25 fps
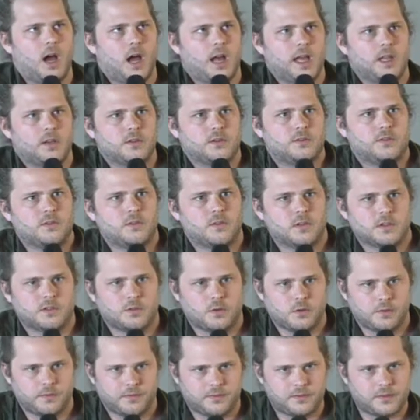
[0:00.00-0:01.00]
into the
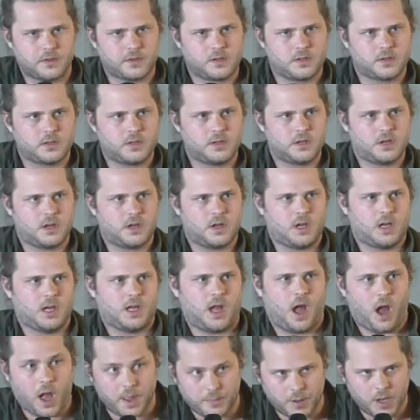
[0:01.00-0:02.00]
sort of
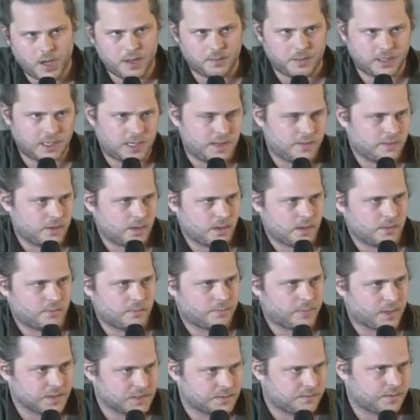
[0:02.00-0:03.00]
hyperbole that
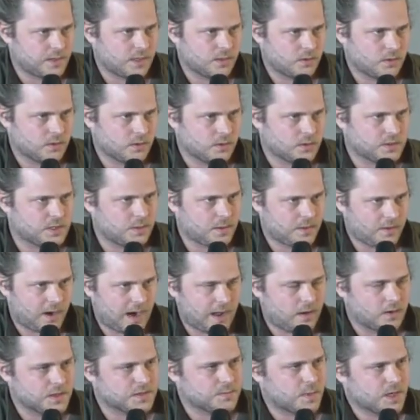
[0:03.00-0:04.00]
BuzzFeed or some other
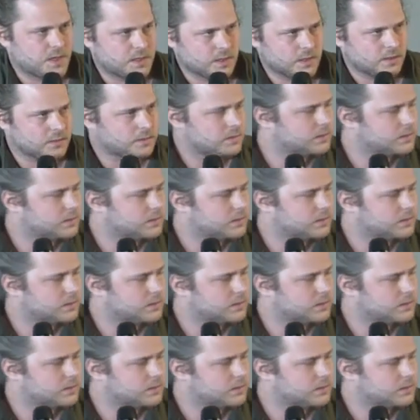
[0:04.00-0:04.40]
outlets might do.